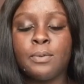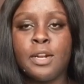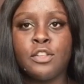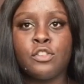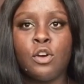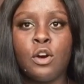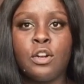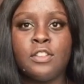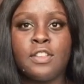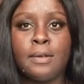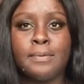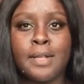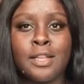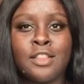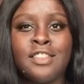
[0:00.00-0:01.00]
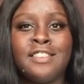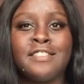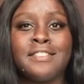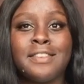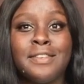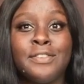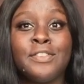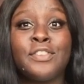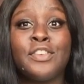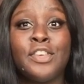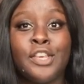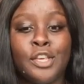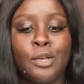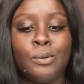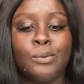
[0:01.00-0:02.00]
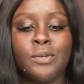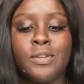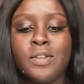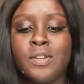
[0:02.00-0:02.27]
When I saw this, I was like, this is cute.